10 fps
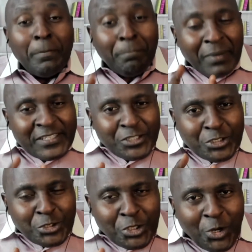But did
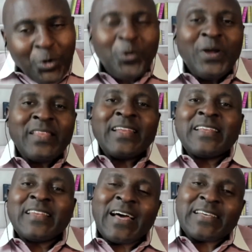you know that in the
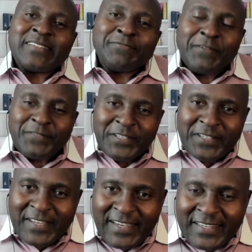last 15
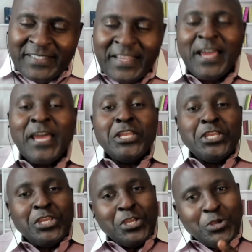years, a
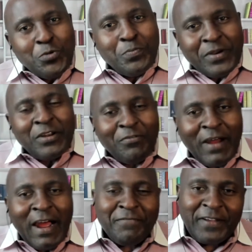new breed of
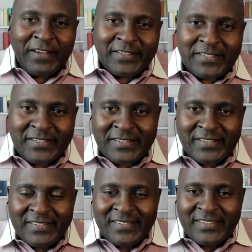Africans
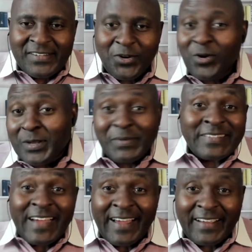call them the
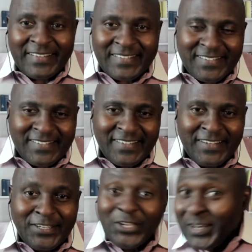tigers,
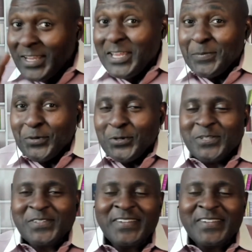not the hippos.